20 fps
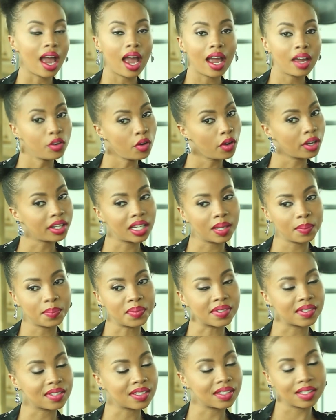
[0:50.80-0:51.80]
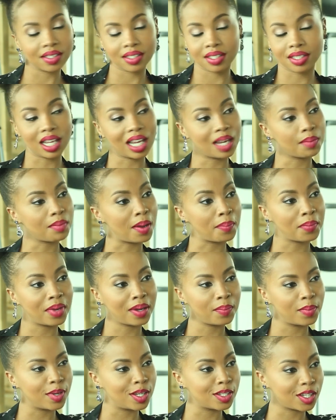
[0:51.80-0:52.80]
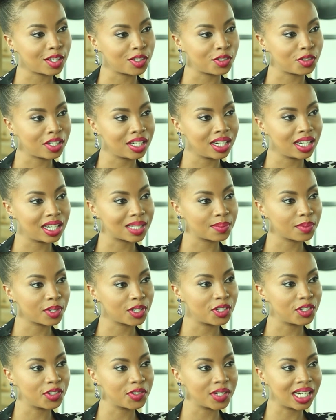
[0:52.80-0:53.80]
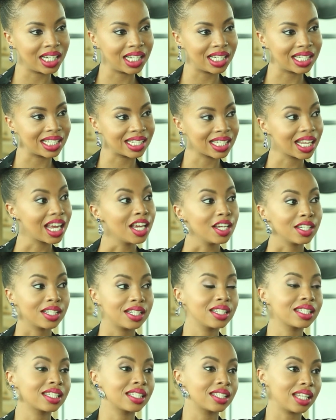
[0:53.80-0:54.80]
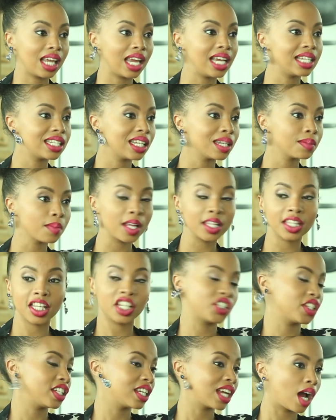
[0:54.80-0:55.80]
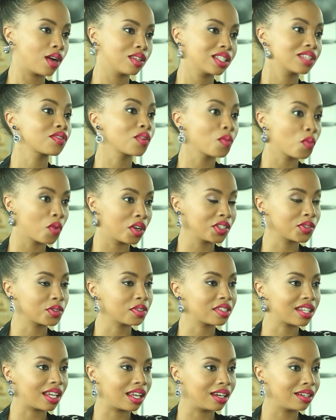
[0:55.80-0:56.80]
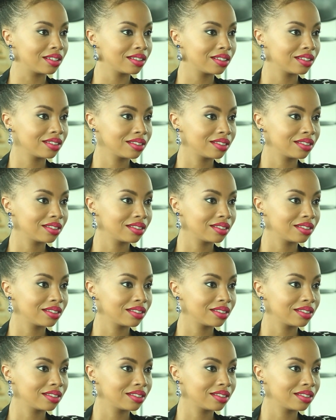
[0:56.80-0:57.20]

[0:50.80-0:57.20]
I know I keep saying my baby is a genius, but she really is. She's 18 months and she counts from 1 to 10.